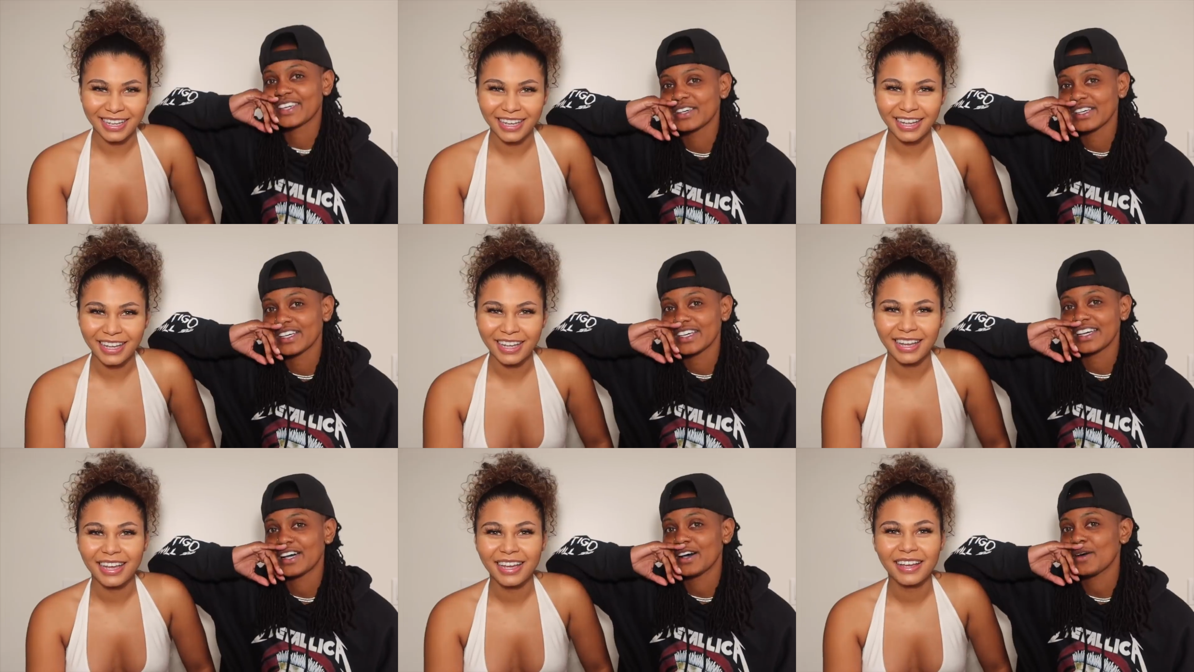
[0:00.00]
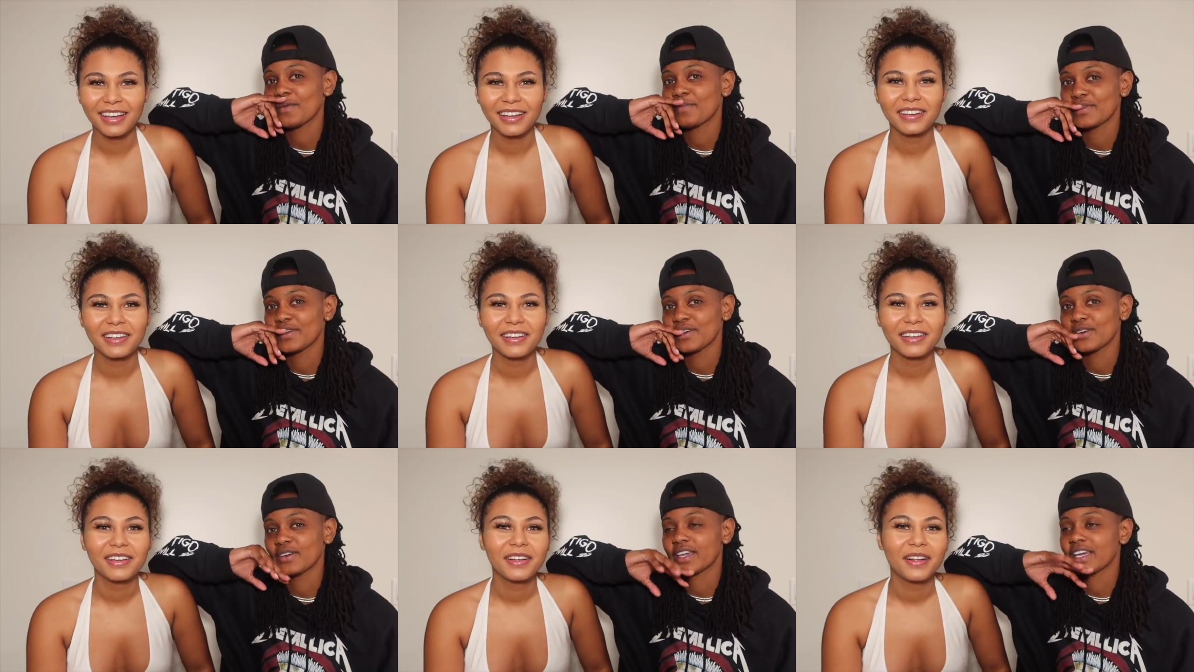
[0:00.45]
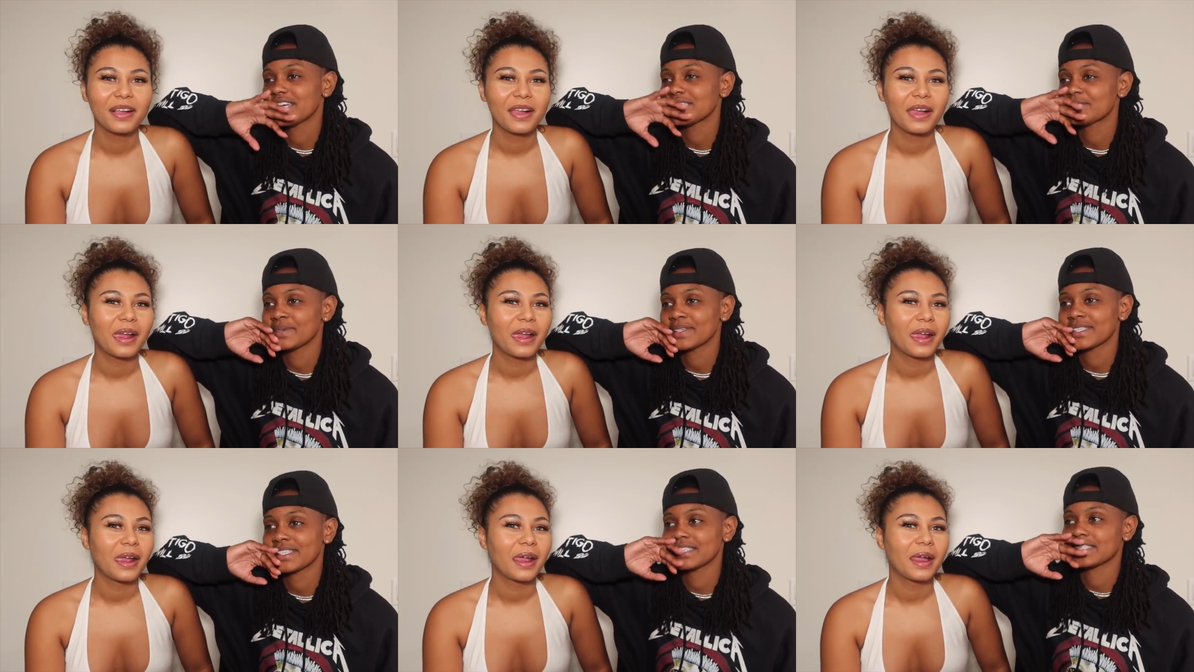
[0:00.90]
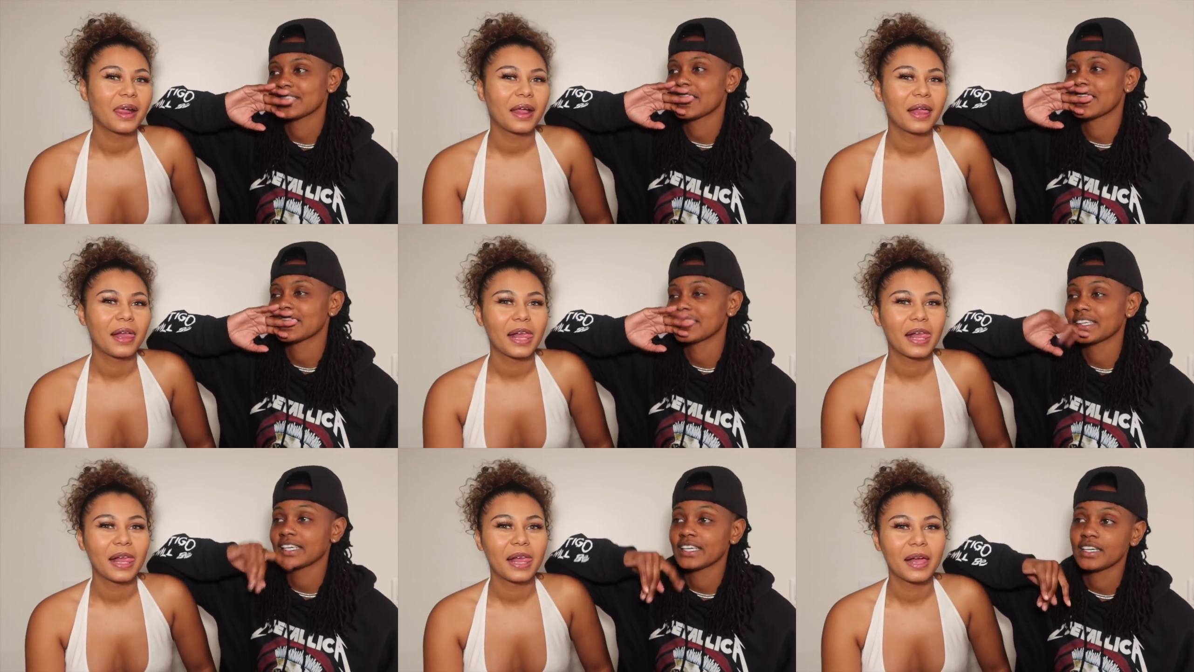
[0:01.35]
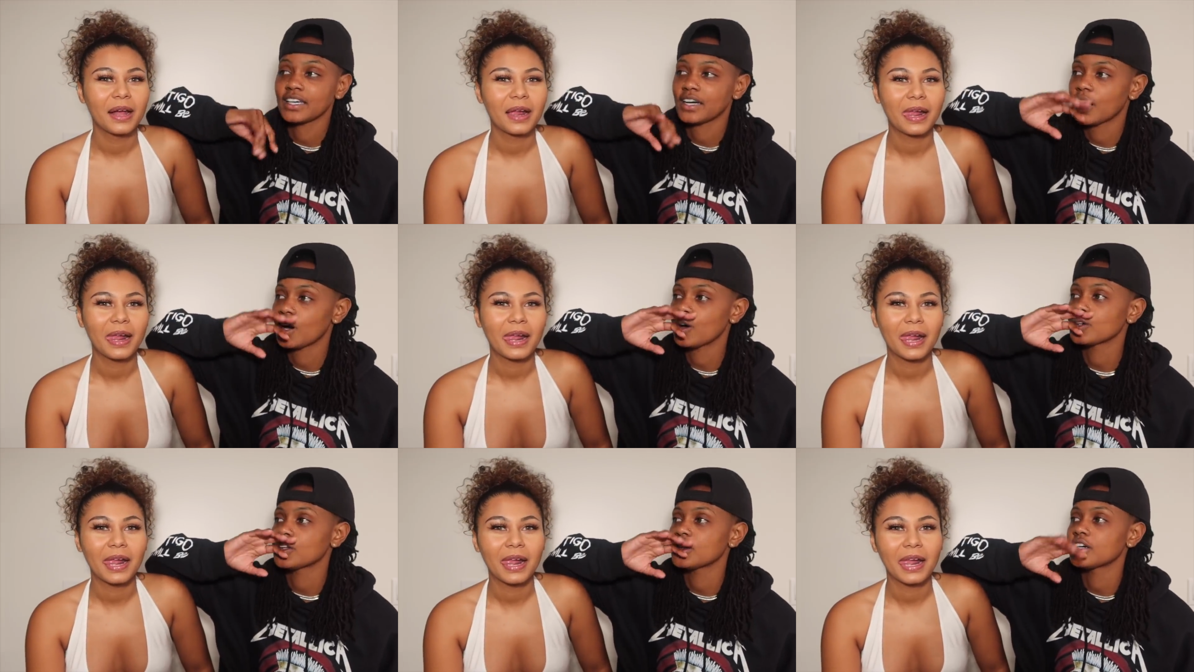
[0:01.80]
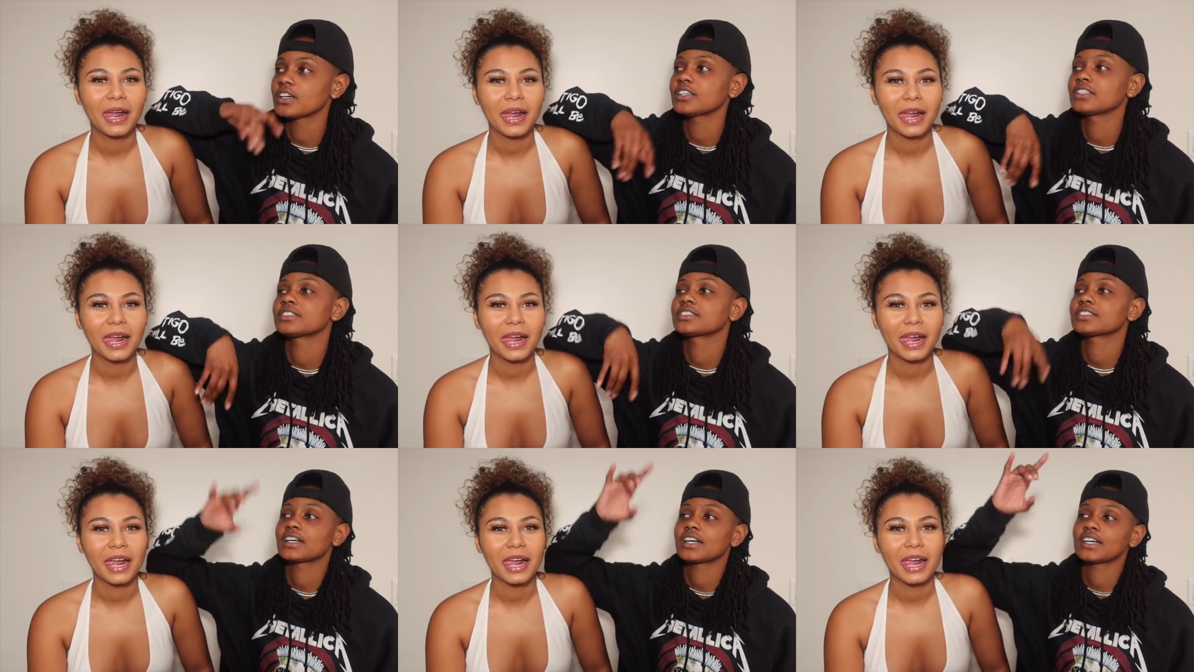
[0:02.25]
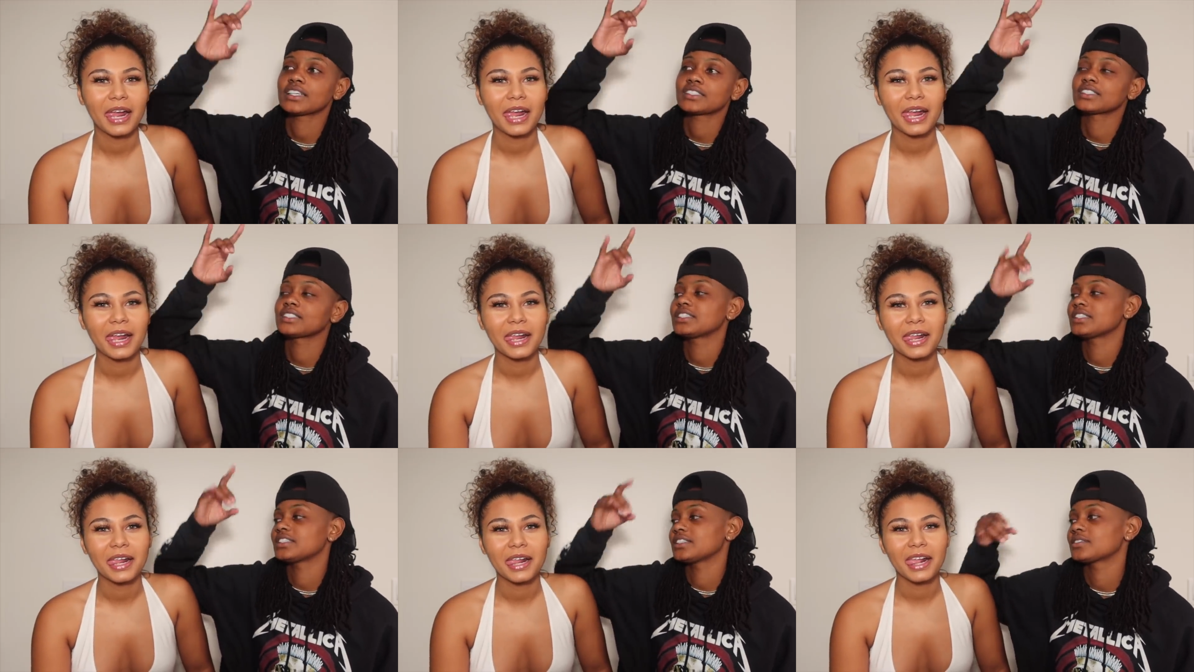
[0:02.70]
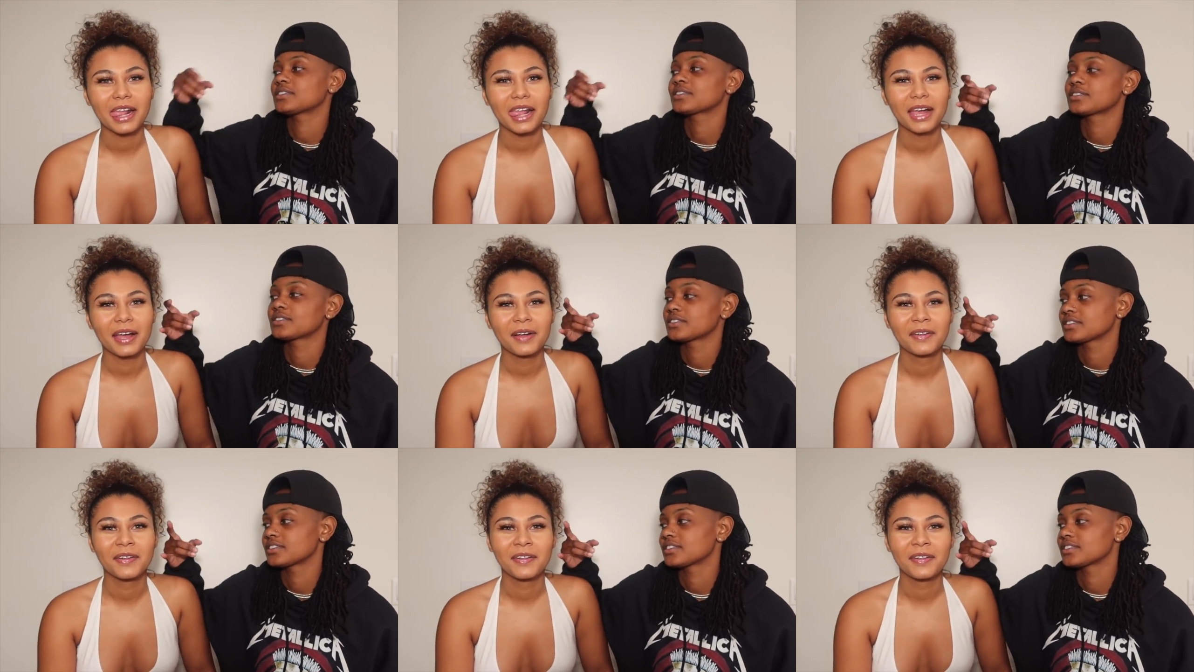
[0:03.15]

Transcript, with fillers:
Speaker 1: can I help you? Can't speak to Tati. Hold on, Tati.